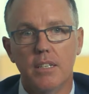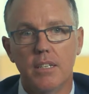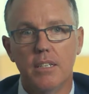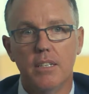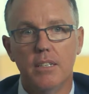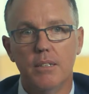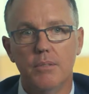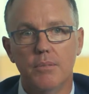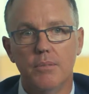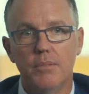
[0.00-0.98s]

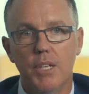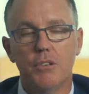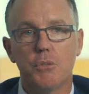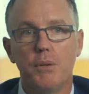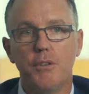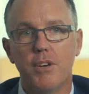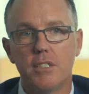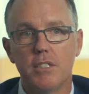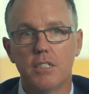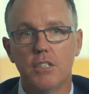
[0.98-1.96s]
It was a pretty
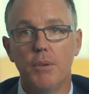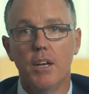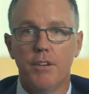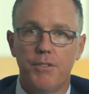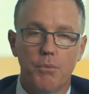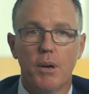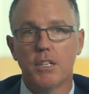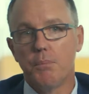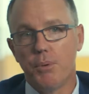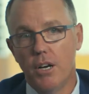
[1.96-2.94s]
fascinating time. In fact, one
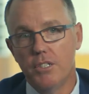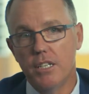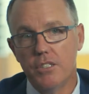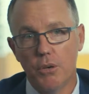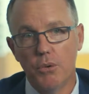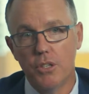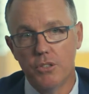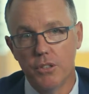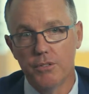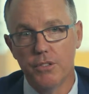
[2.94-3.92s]
of the projects I
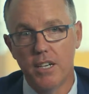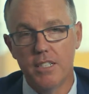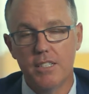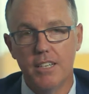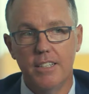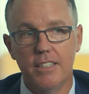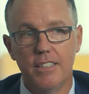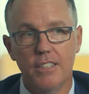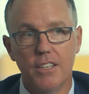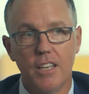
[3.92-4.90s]
worked on for ANZ
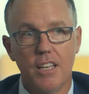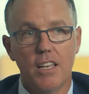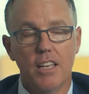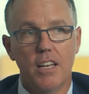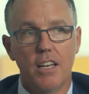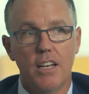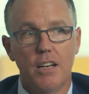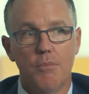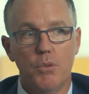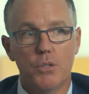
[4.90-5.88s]

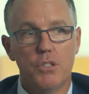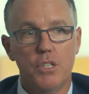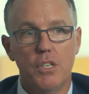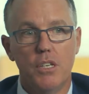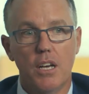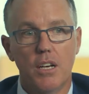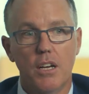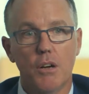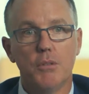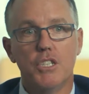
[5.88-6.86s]
was the
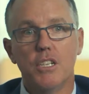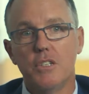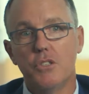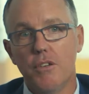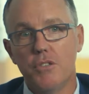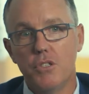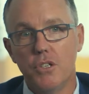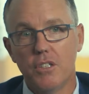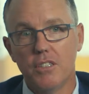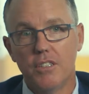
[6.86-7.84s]
Originator Services
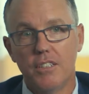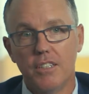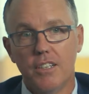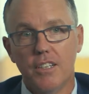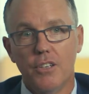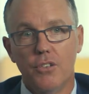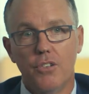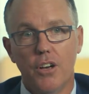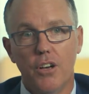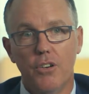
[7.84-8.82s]
Unit.
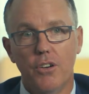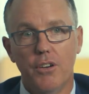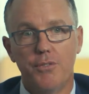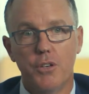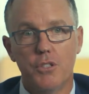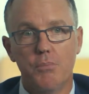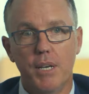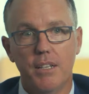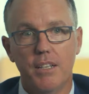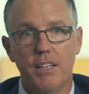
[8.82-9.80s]
So I first
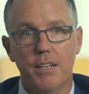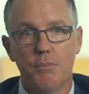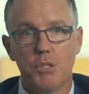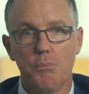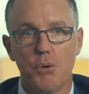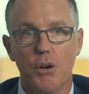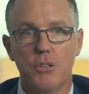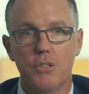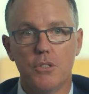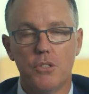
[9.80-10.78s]
met some
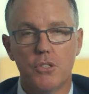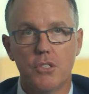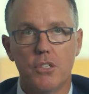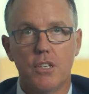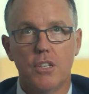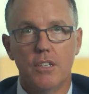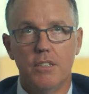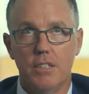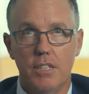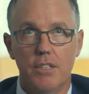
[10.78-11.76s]
brokers
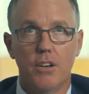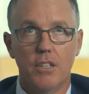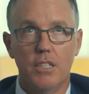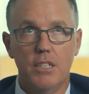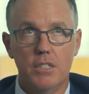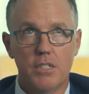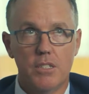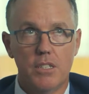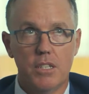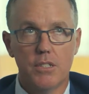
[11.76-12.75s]
in
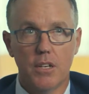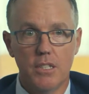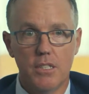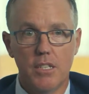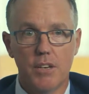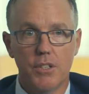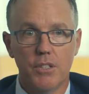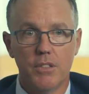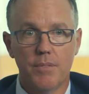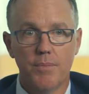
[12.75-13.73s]
96, 97,